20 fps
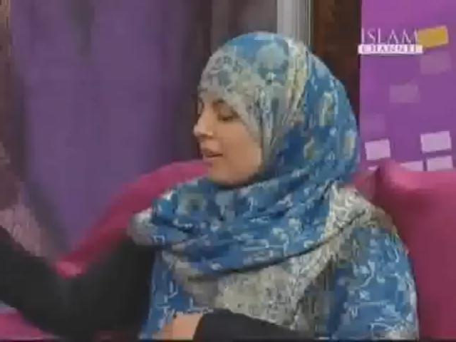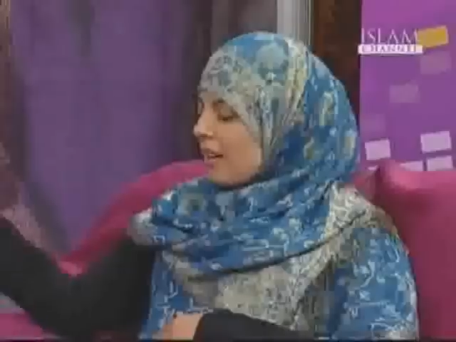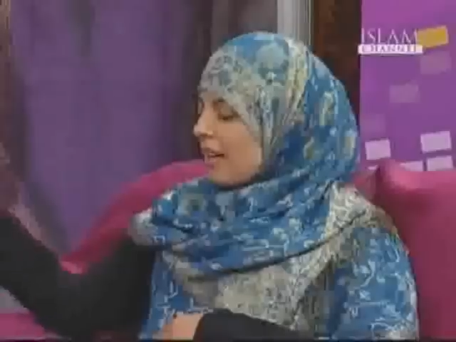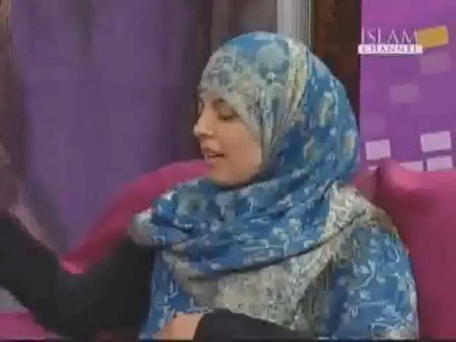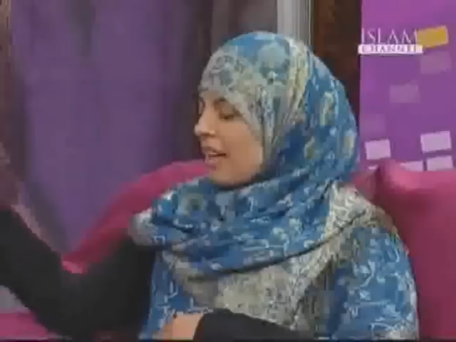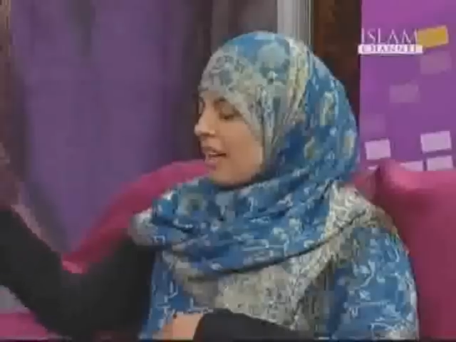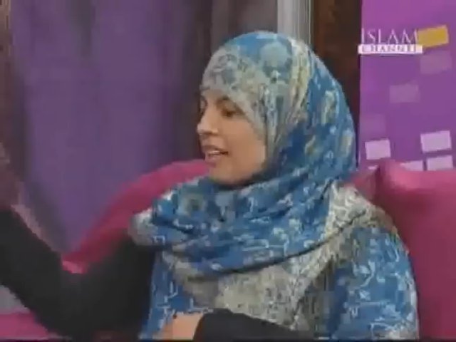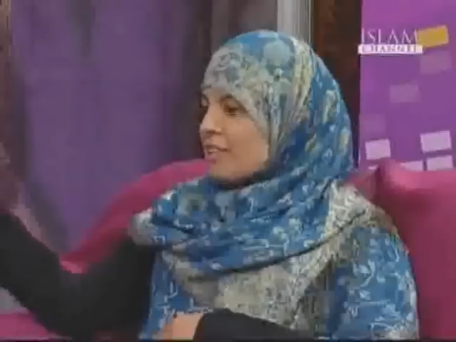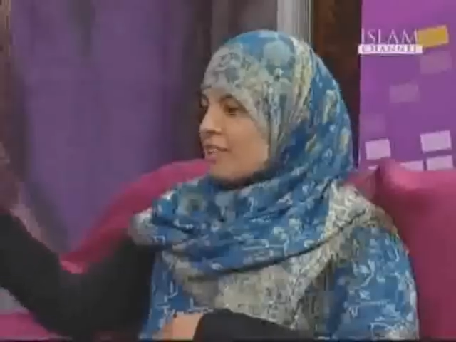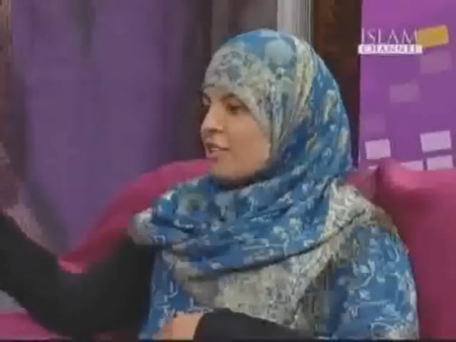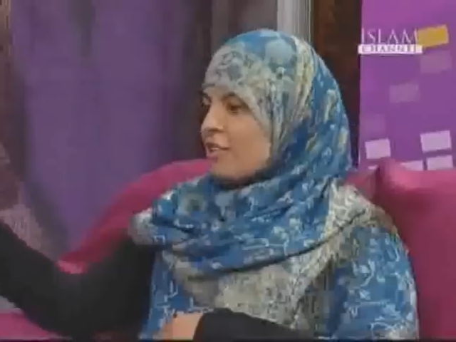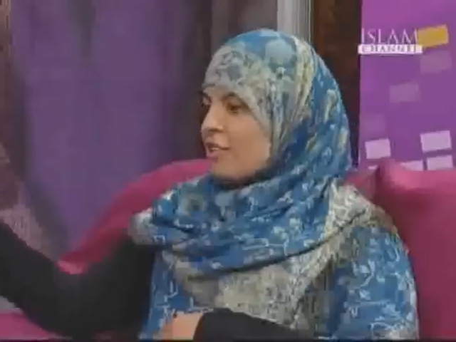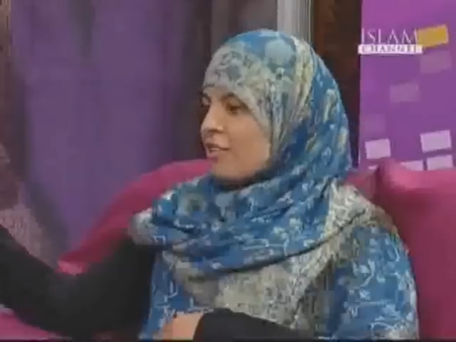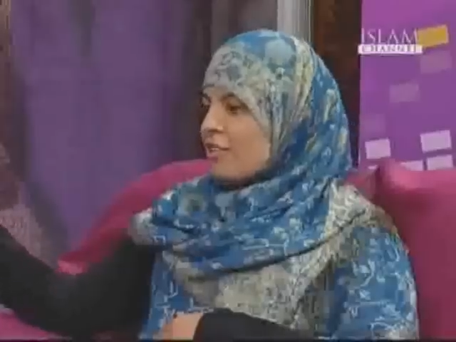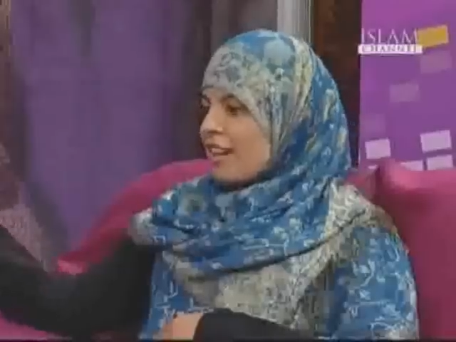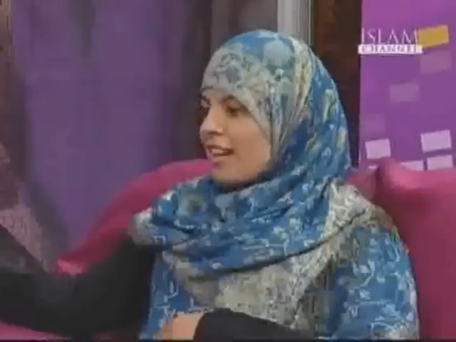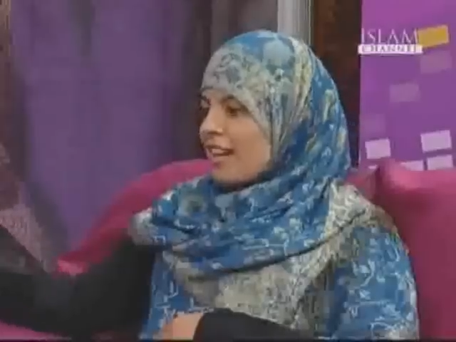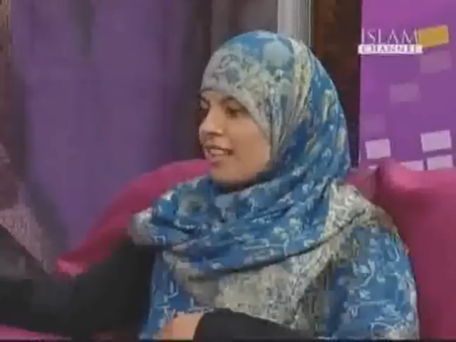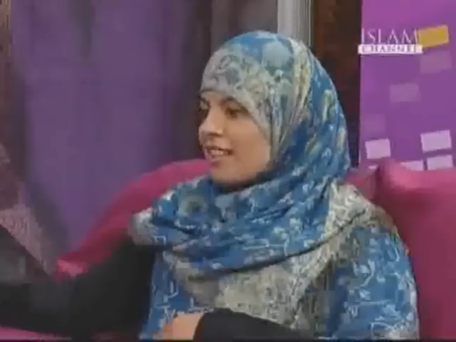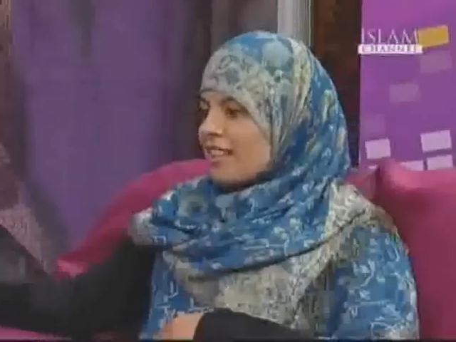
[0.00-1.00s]
wa ta'ala has
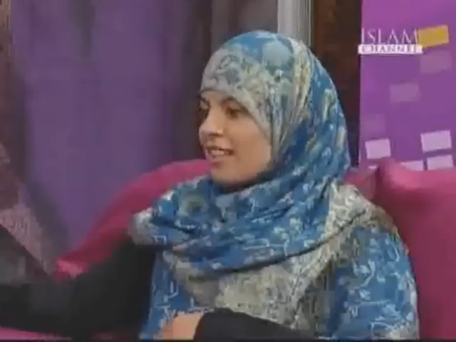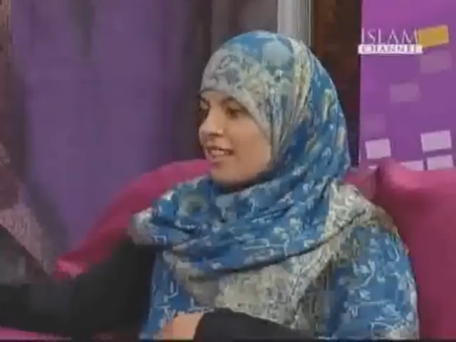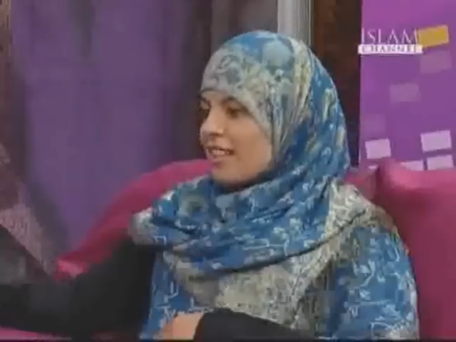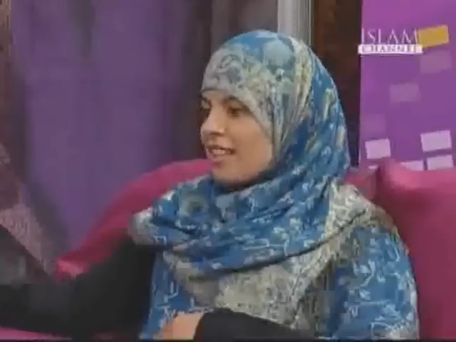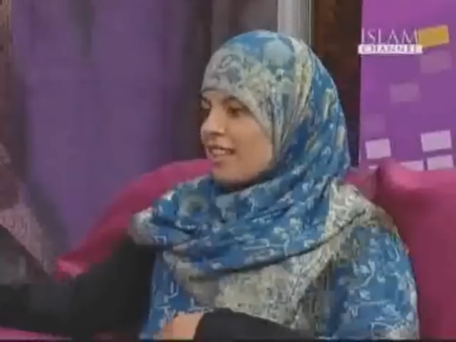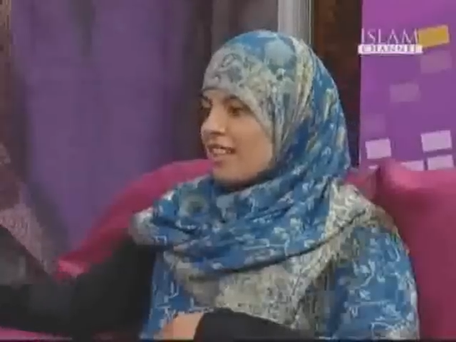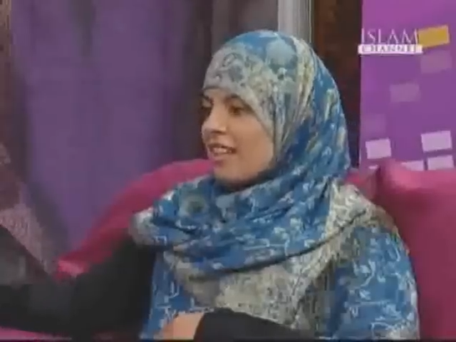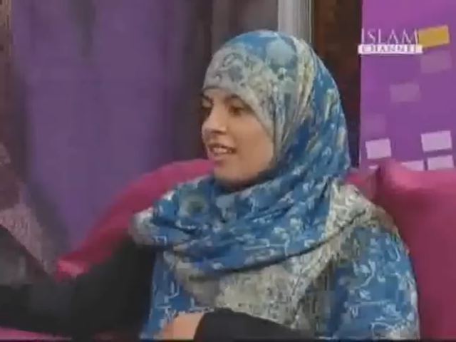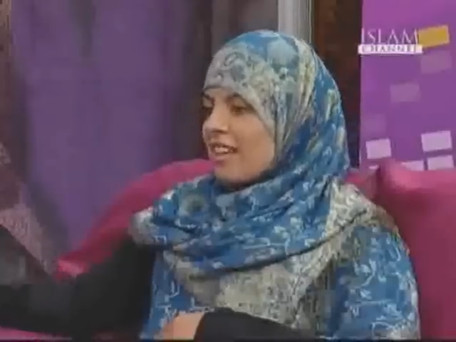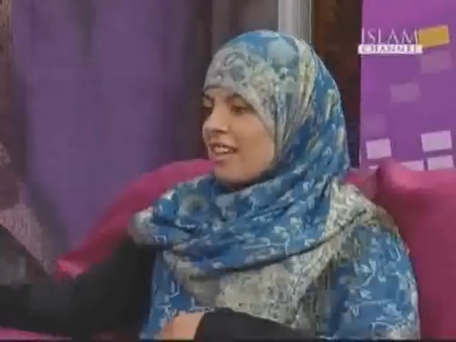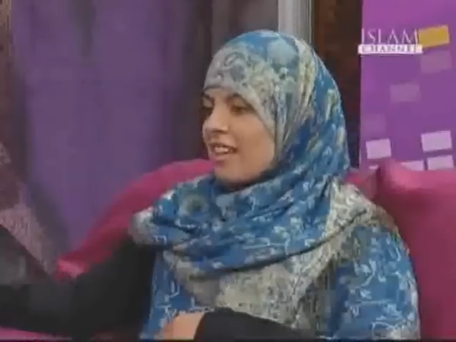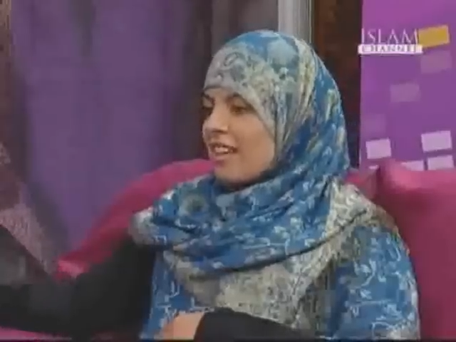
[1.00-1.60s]
created,